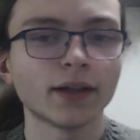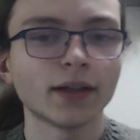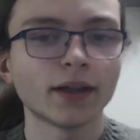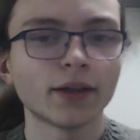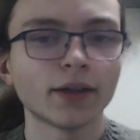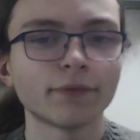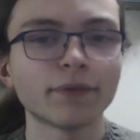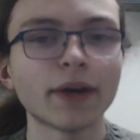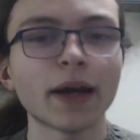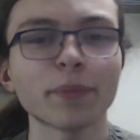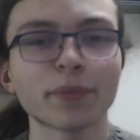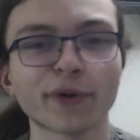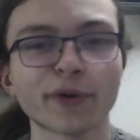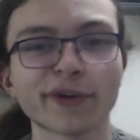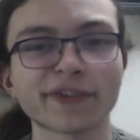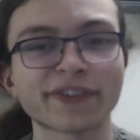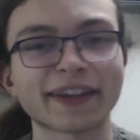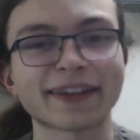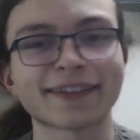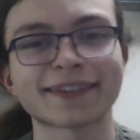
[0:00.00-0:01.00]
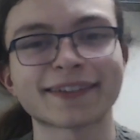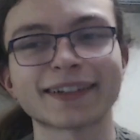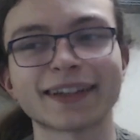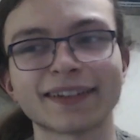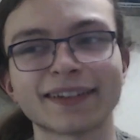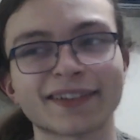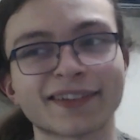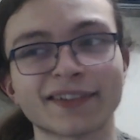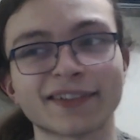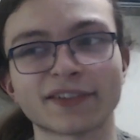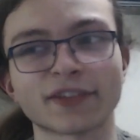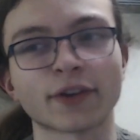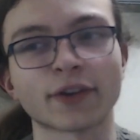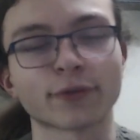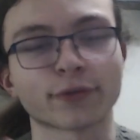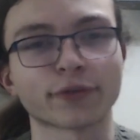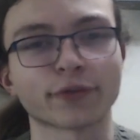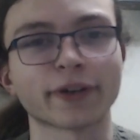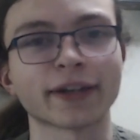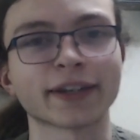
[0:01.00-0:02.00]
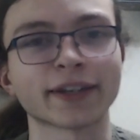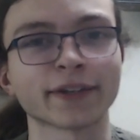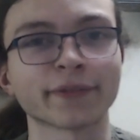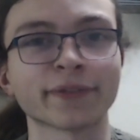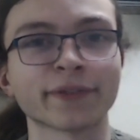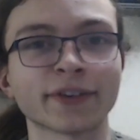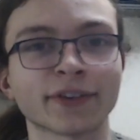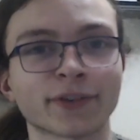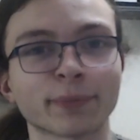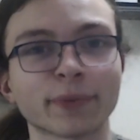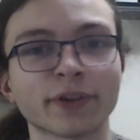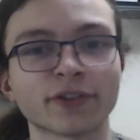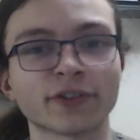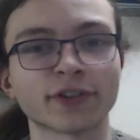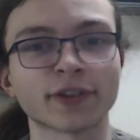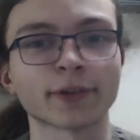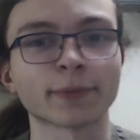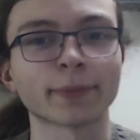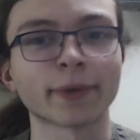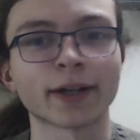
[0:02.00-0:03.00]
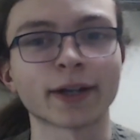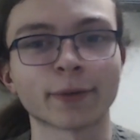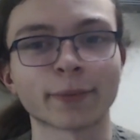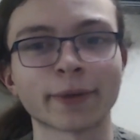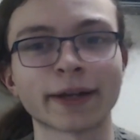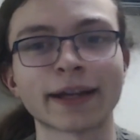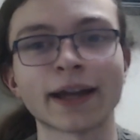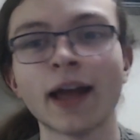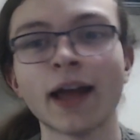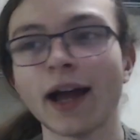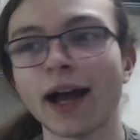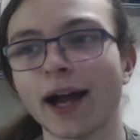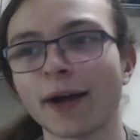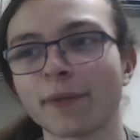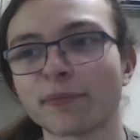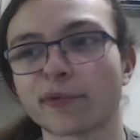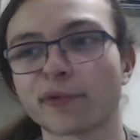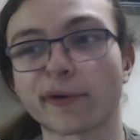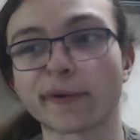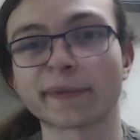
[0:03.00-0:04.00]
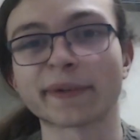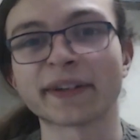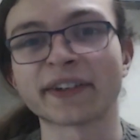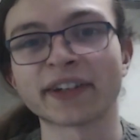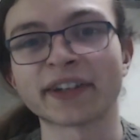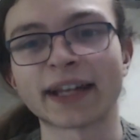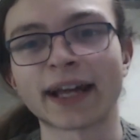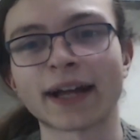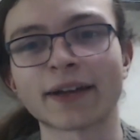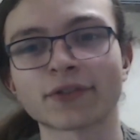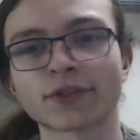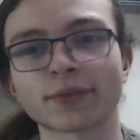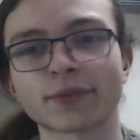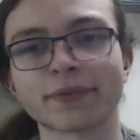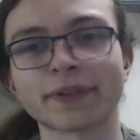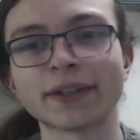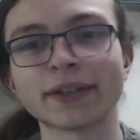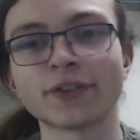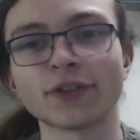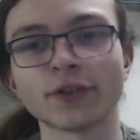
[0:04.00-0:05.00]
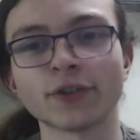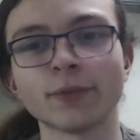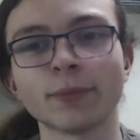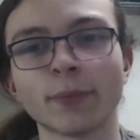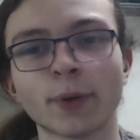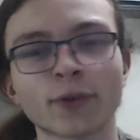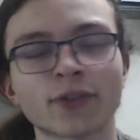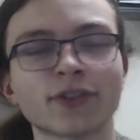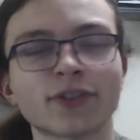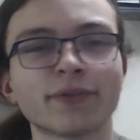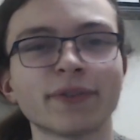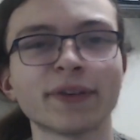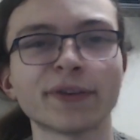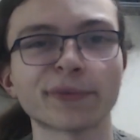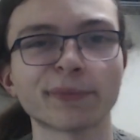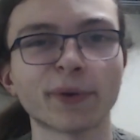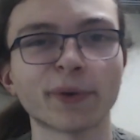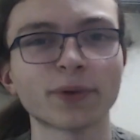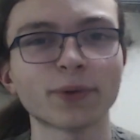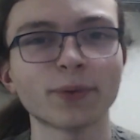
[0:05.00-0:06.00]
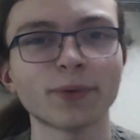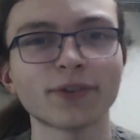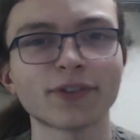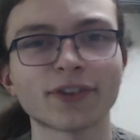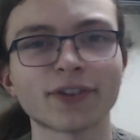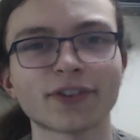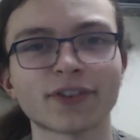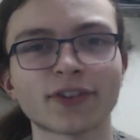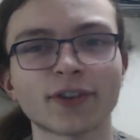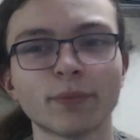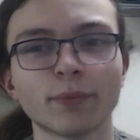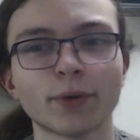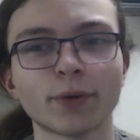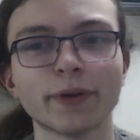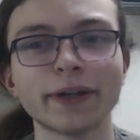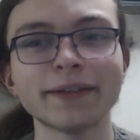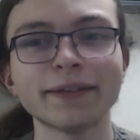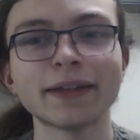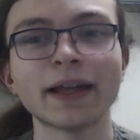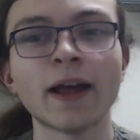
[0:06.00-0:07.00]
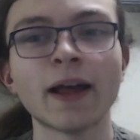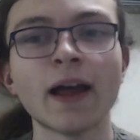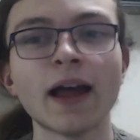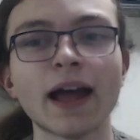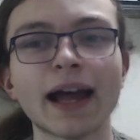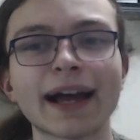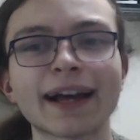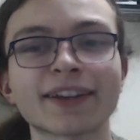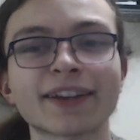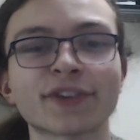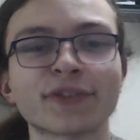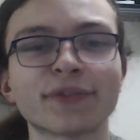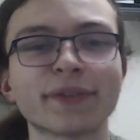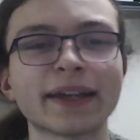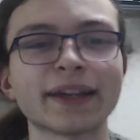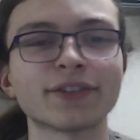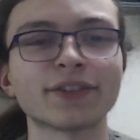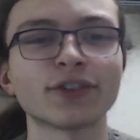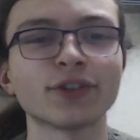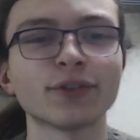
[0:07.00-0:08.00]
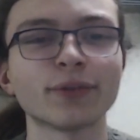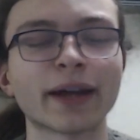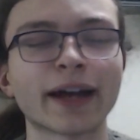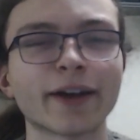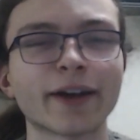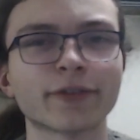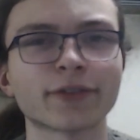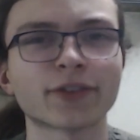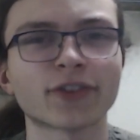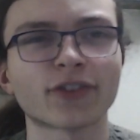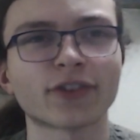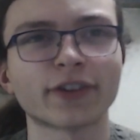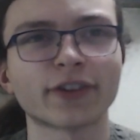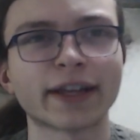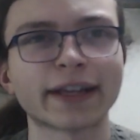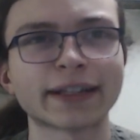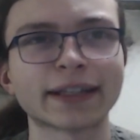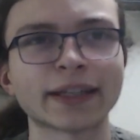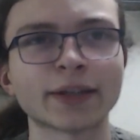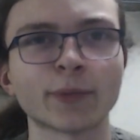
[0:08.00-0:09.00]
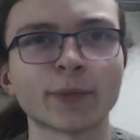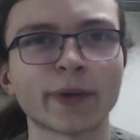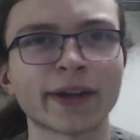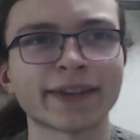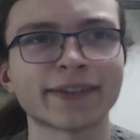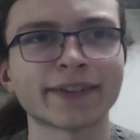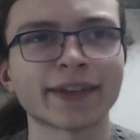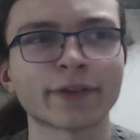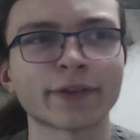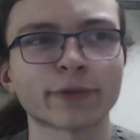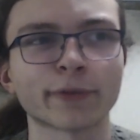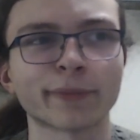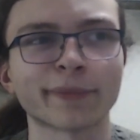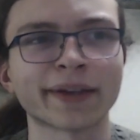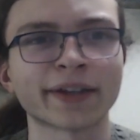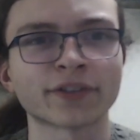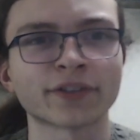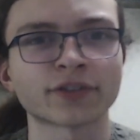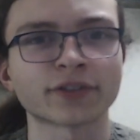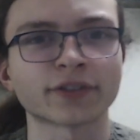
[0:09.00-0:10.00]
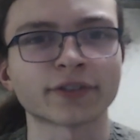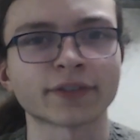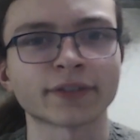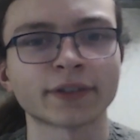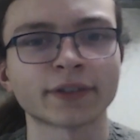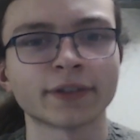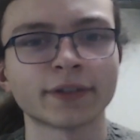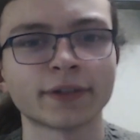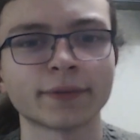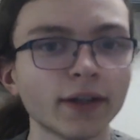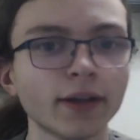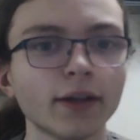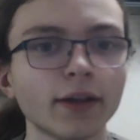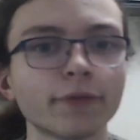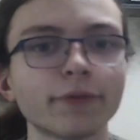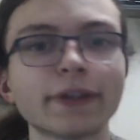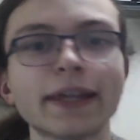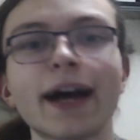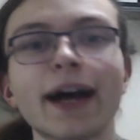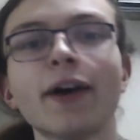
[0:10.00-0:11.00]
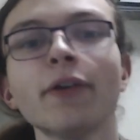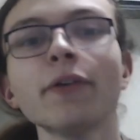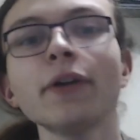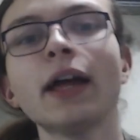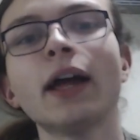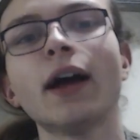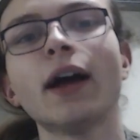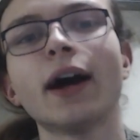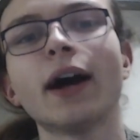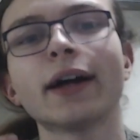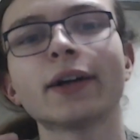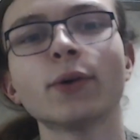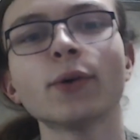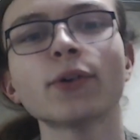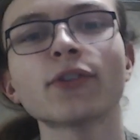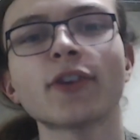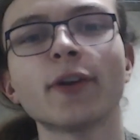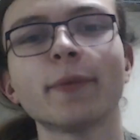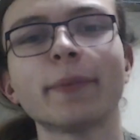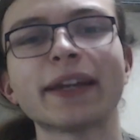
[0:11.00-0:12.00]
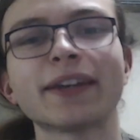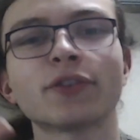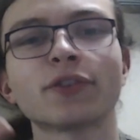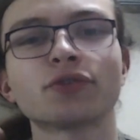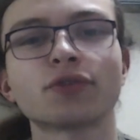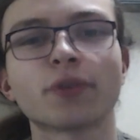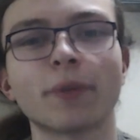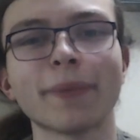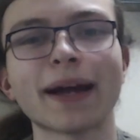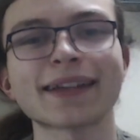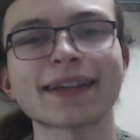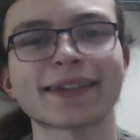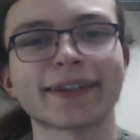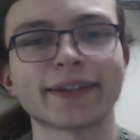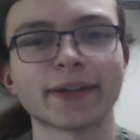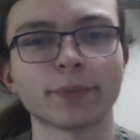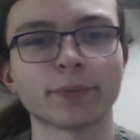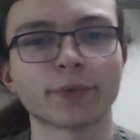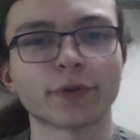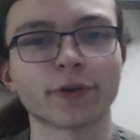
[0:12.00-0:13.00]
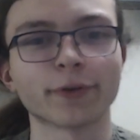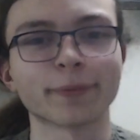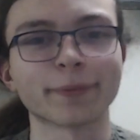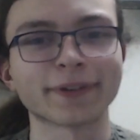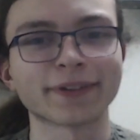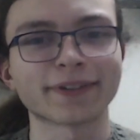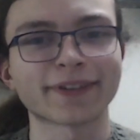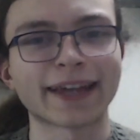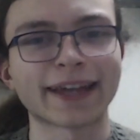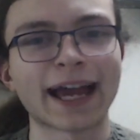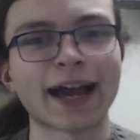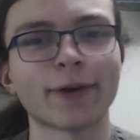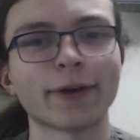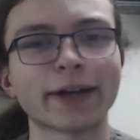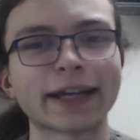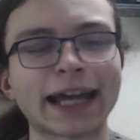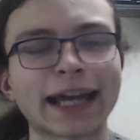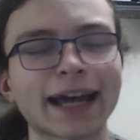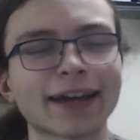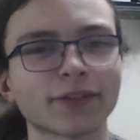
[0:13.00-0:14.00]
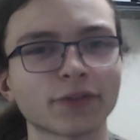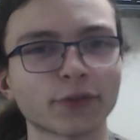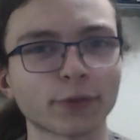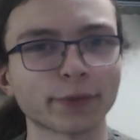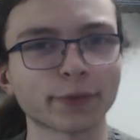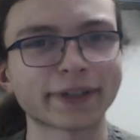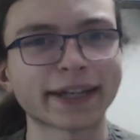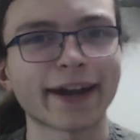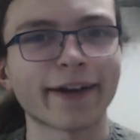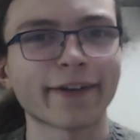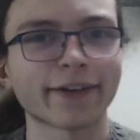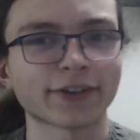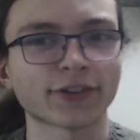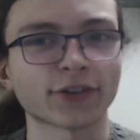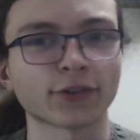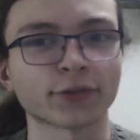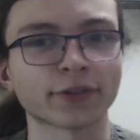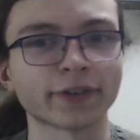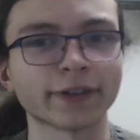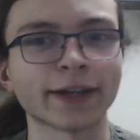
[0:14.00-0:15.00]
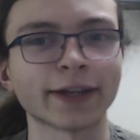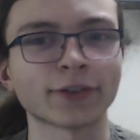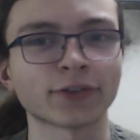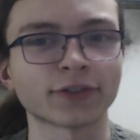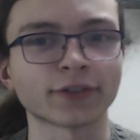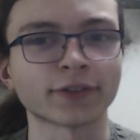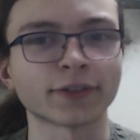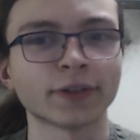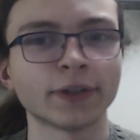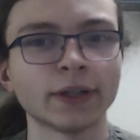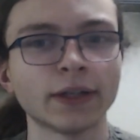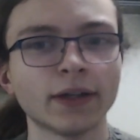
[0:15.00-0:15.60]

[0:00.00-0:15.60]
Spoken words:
That process still isn't done for any of these species, by the way. I'm probably going to have to redo most of these models at some point, as they do have slightly weird deformation. For now, I also made a dramatic improvement to how I handled character creation.